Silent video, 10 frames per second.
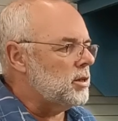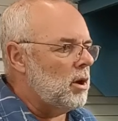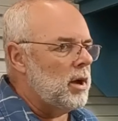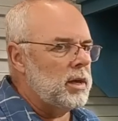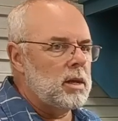that
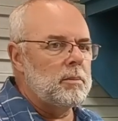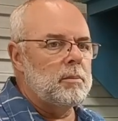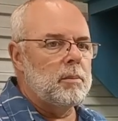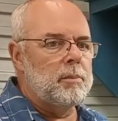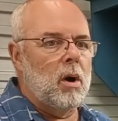I
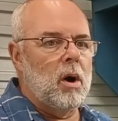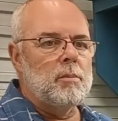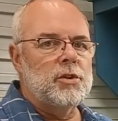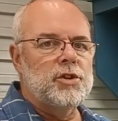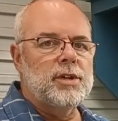can
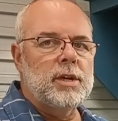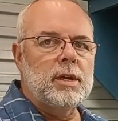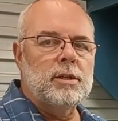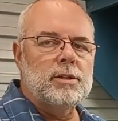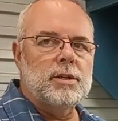buy
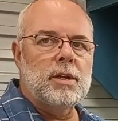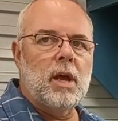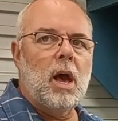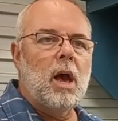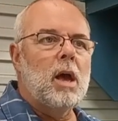machines that
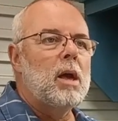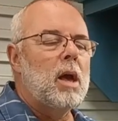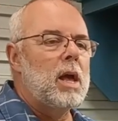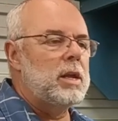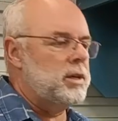are
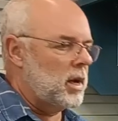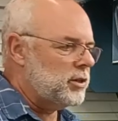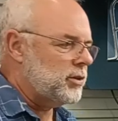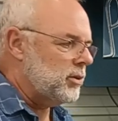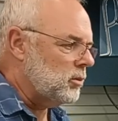
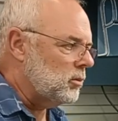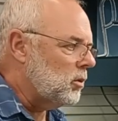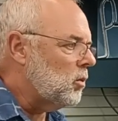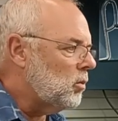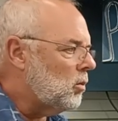industrial
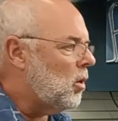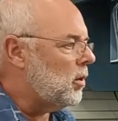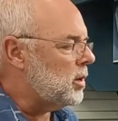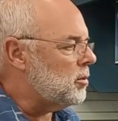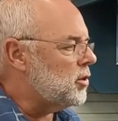
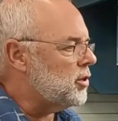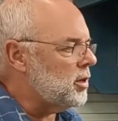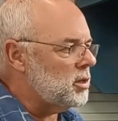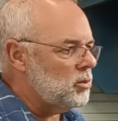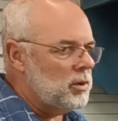quality
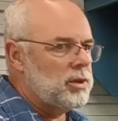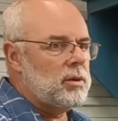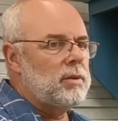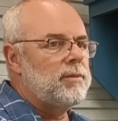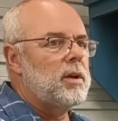machines with
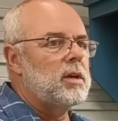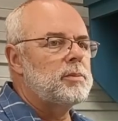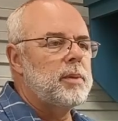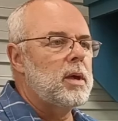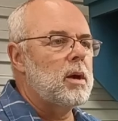
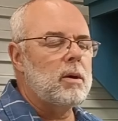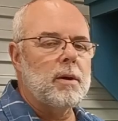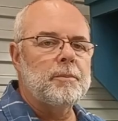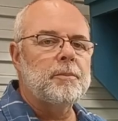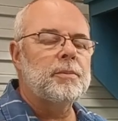three-phase power.